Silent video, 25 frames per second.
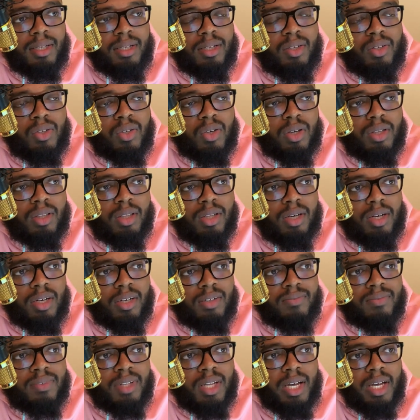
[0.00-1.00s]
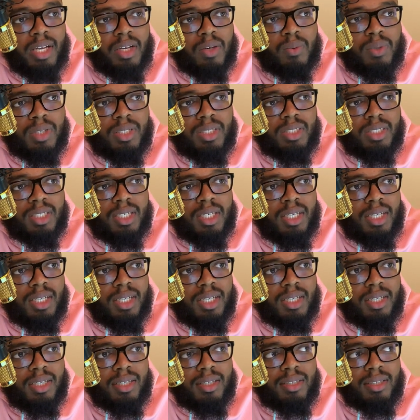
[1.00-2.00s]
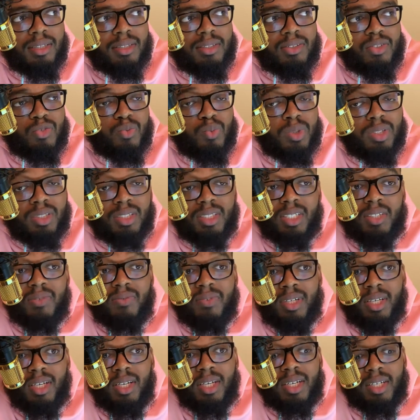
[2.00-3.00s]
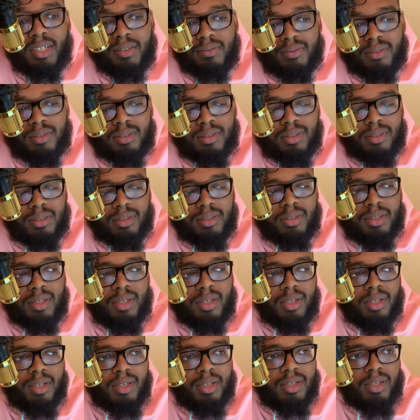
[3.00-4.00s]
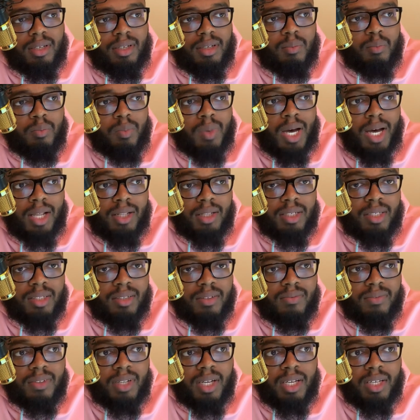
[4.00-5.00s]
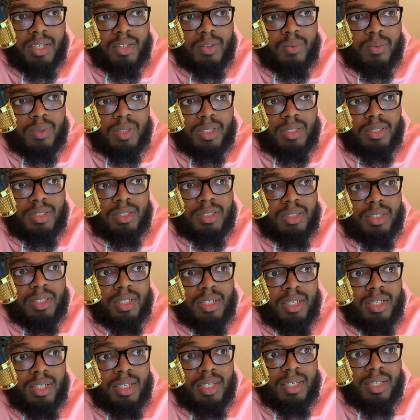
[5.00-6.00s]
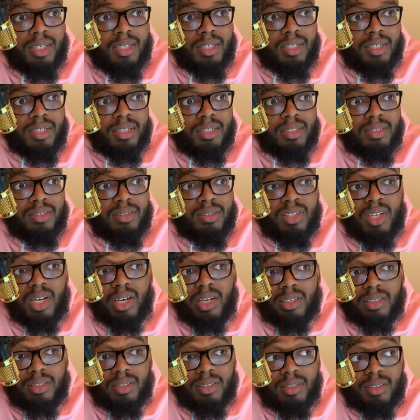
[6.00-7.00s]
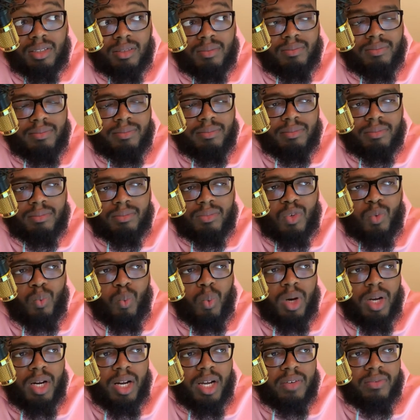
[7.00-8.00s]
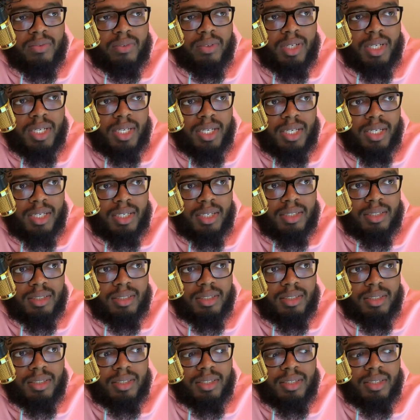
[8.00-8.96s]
your love language is receiving gifts. My love language is touch. Whatever it is.